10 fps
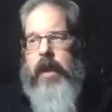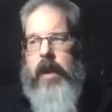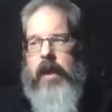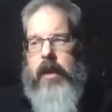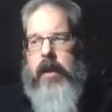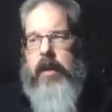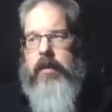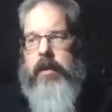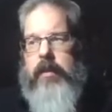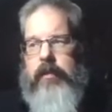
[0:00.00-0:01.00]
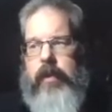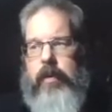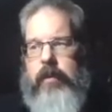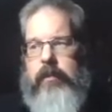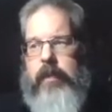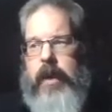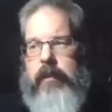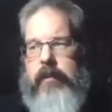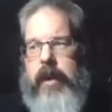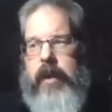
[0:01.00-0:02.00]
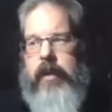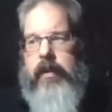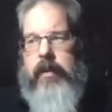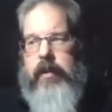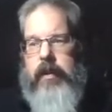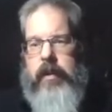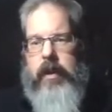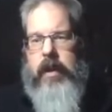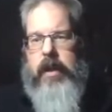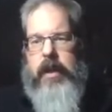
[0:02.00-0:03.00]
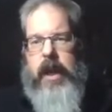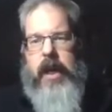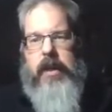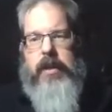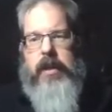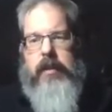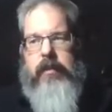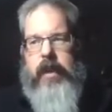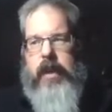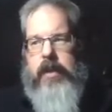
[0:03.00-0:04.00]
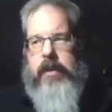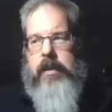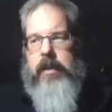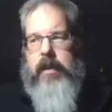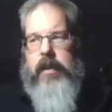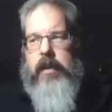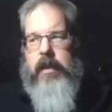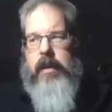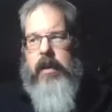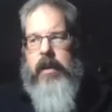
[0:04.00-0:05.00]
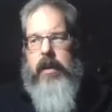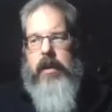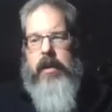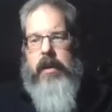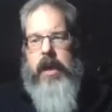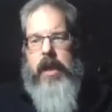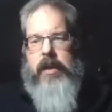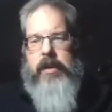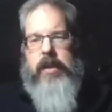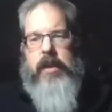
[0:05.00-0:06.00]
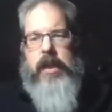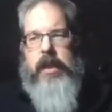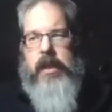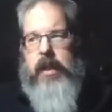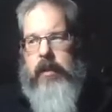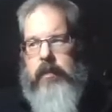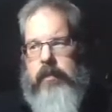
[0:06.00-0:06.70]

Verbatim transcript: and then it goes in the form of modifier, dash event dash detail.